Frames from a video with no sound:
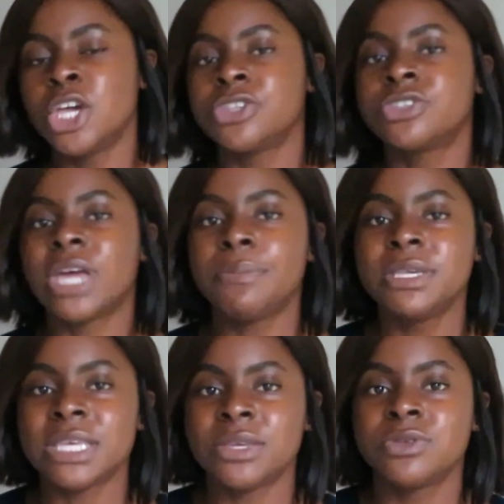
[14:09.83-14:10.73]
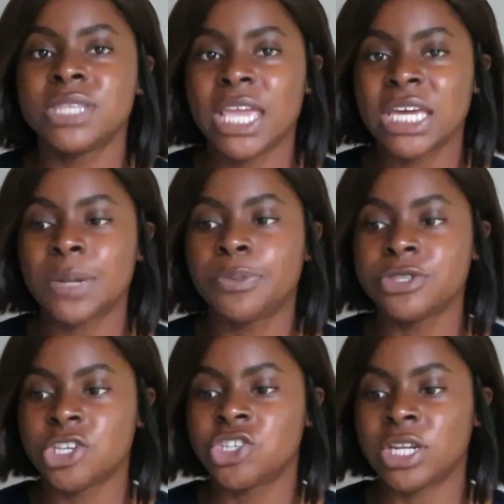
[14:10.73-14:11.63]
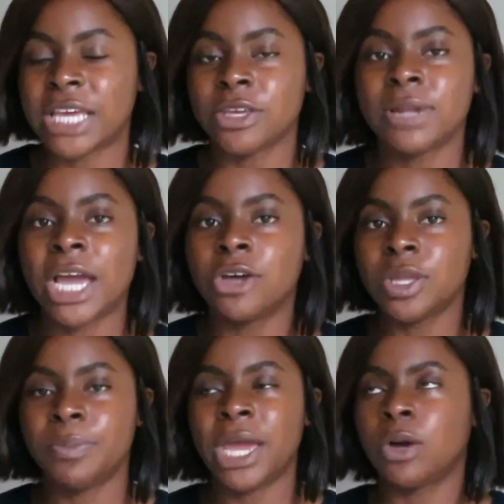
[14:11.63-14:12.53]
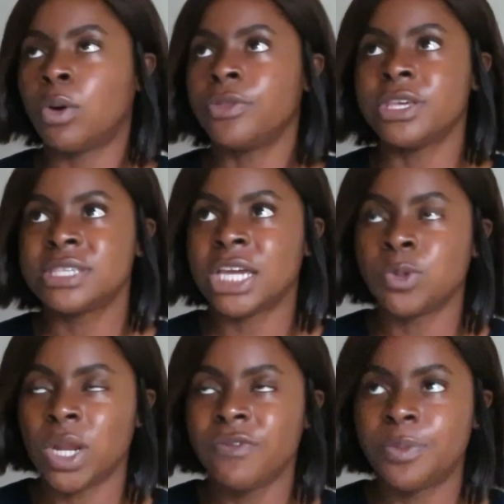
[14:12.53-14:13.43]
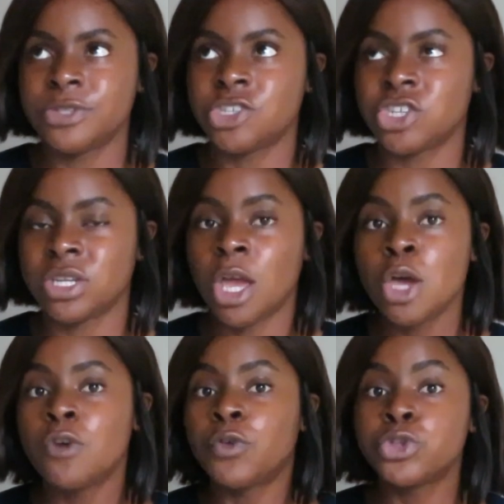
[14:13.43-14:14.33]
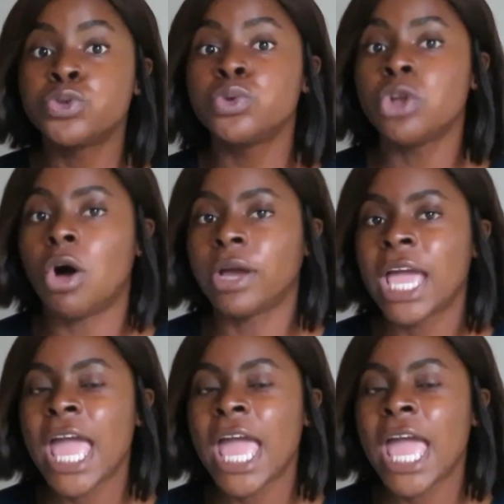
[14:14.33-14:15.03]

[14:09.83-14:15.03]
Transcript: So that means that they're staying in a position, like they're lying on their back or on their side or whatever position, for too long.